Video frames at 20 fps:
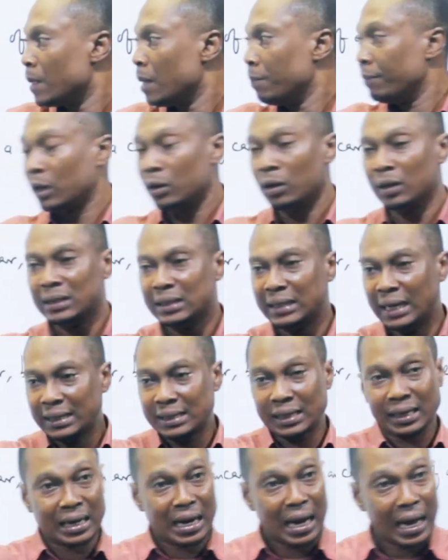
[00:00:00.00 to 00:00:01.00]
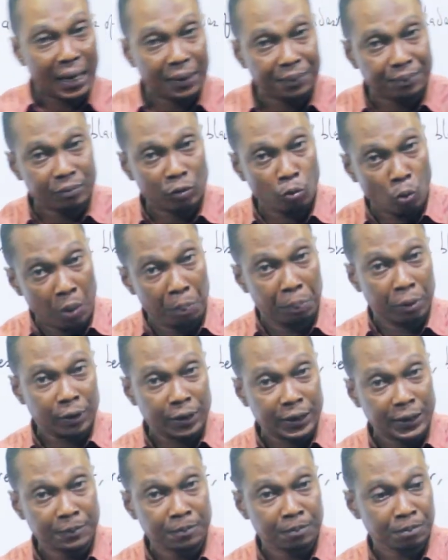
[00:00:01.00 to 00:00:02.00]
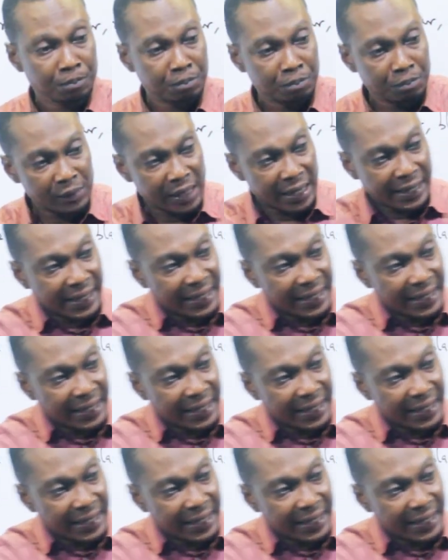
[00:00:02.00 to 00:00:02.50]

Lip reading: because there's a car, one body, and